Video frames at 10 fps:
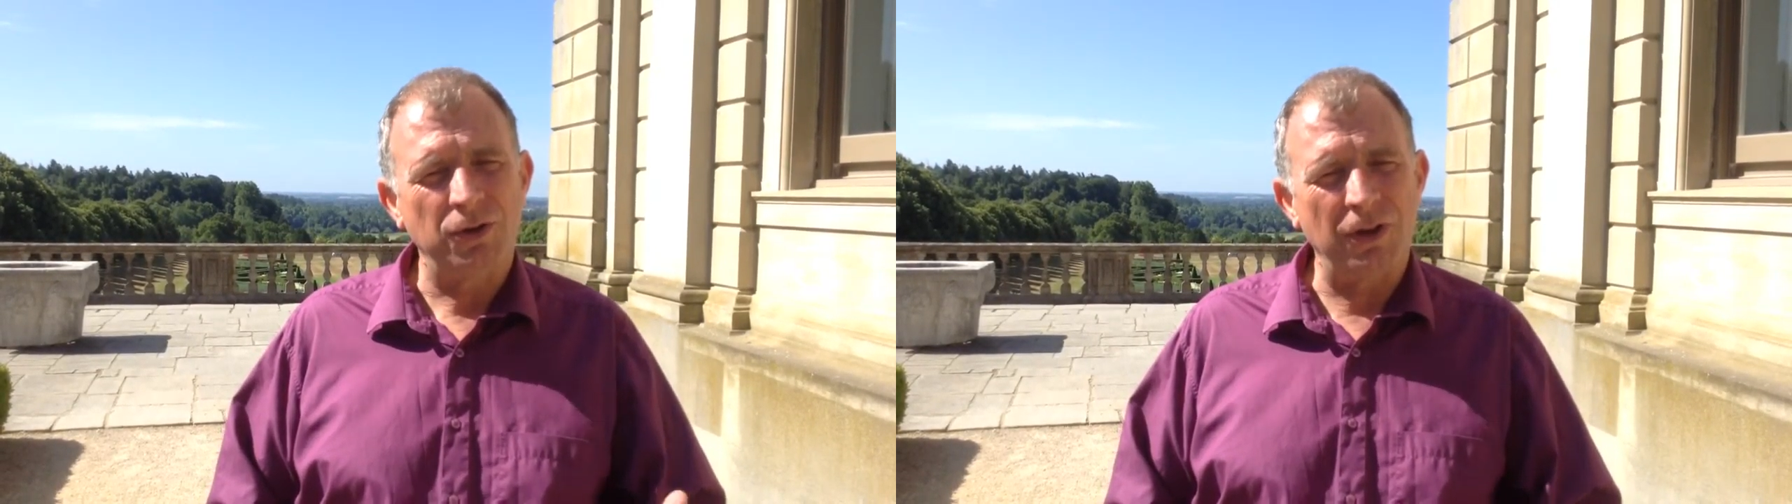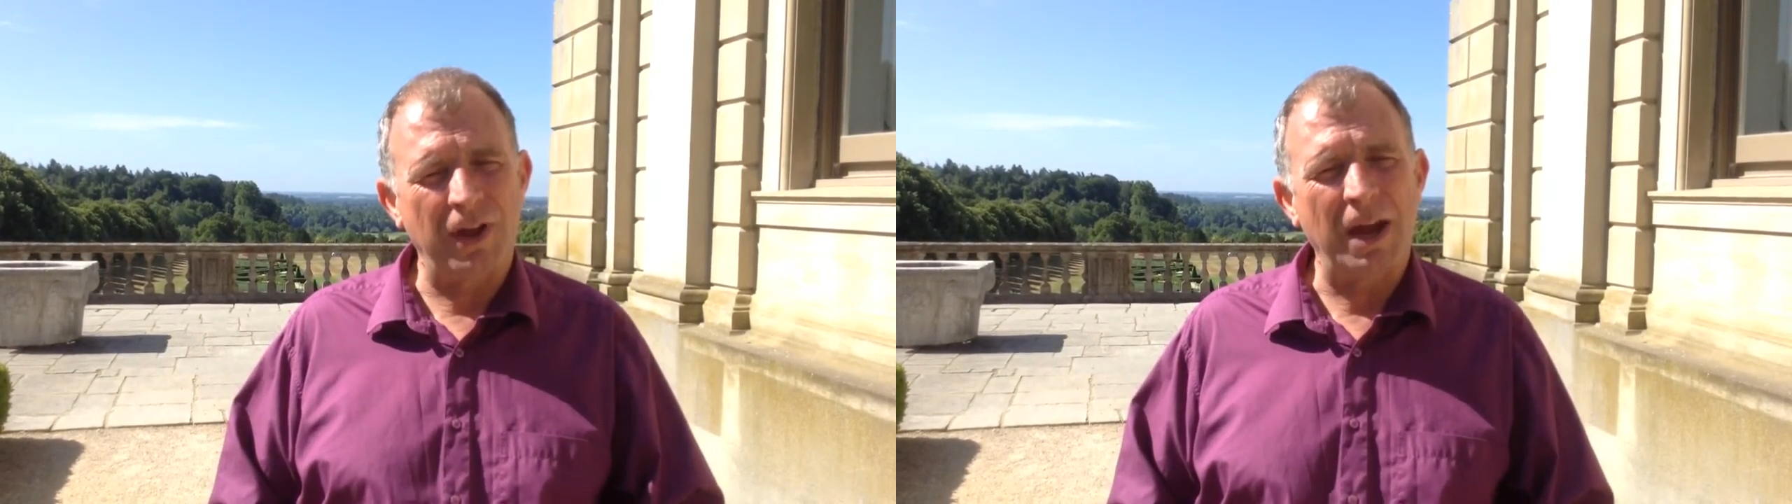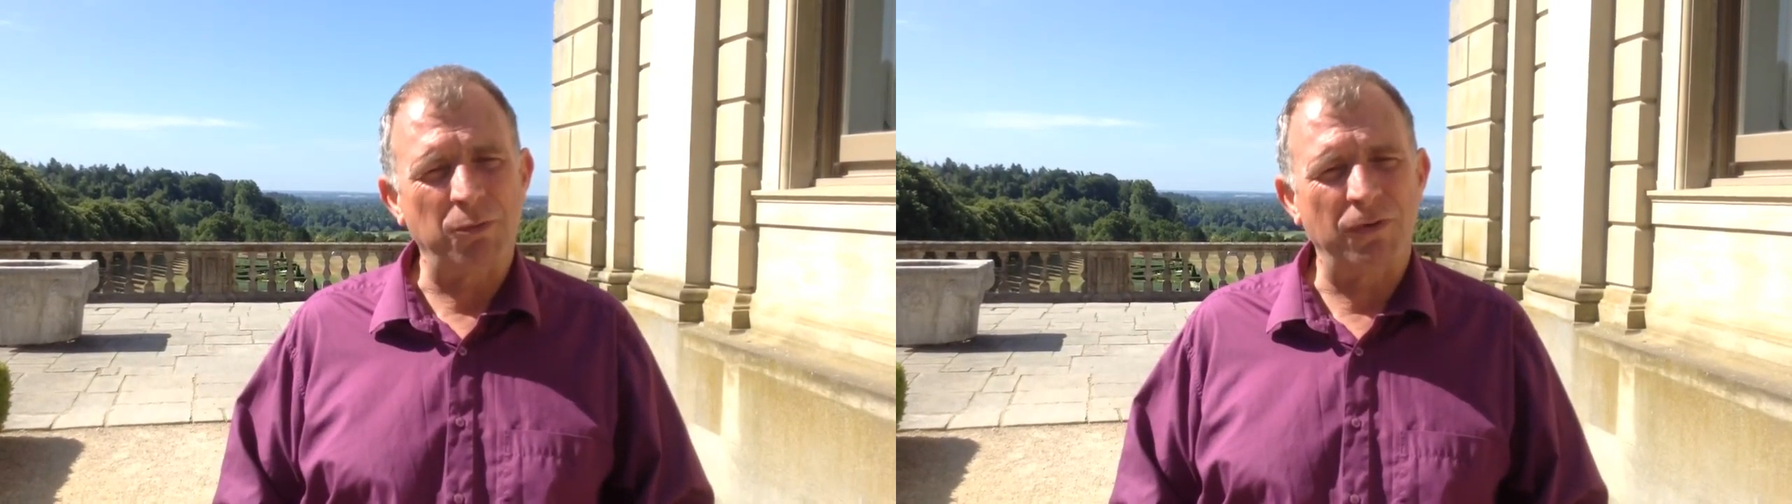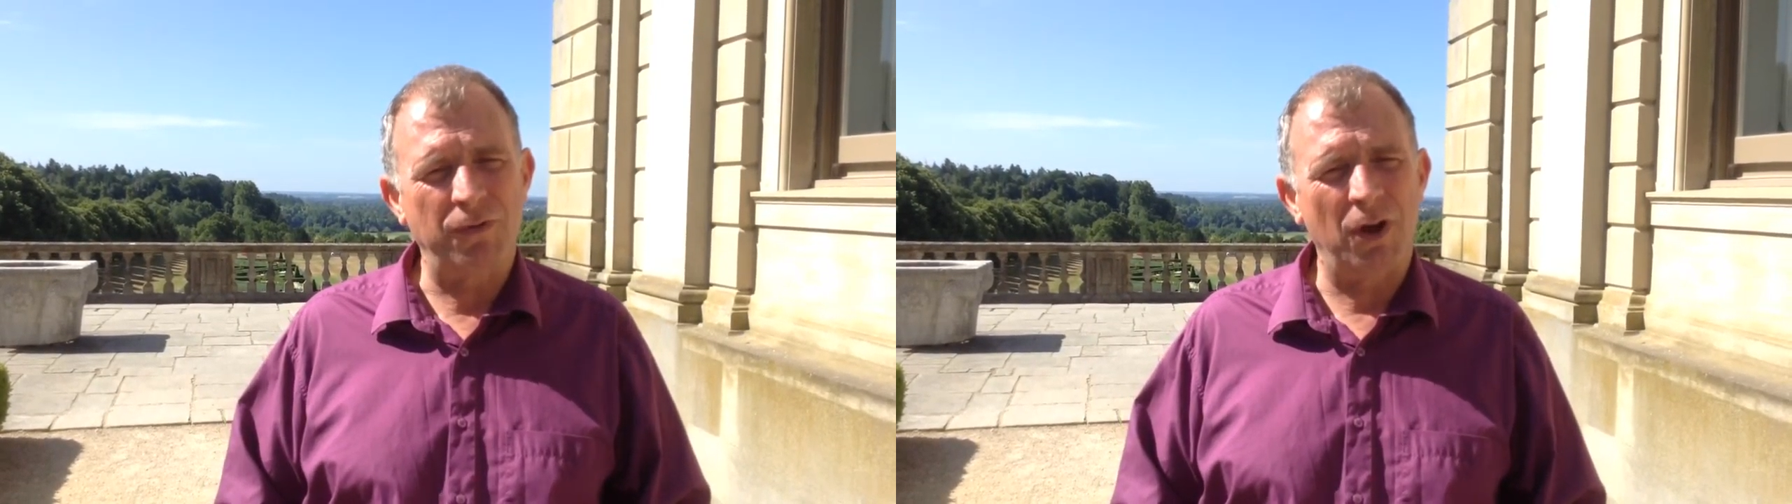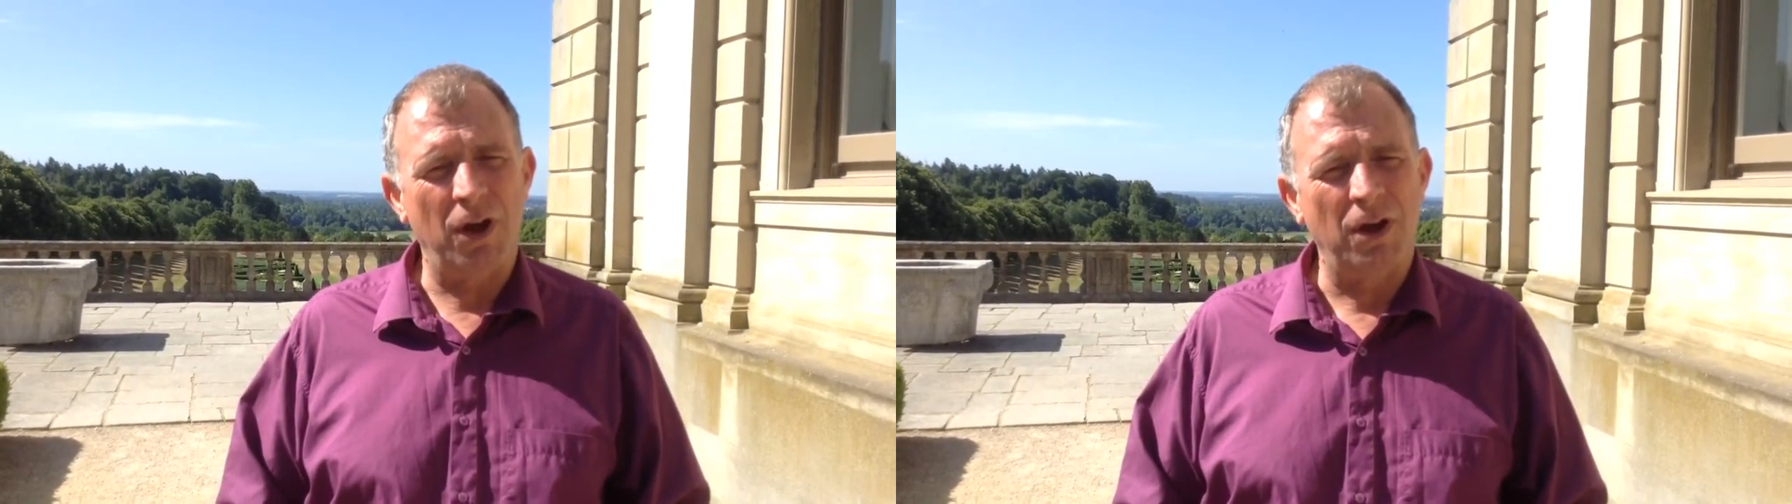that they
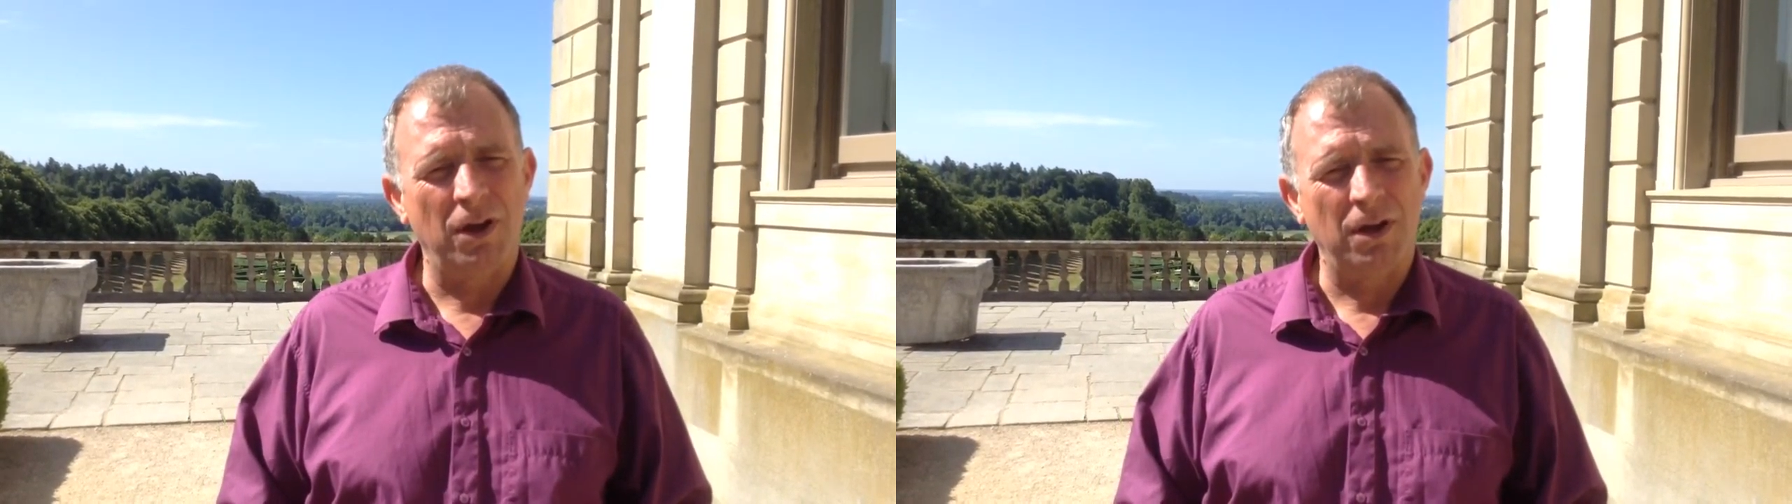prefer.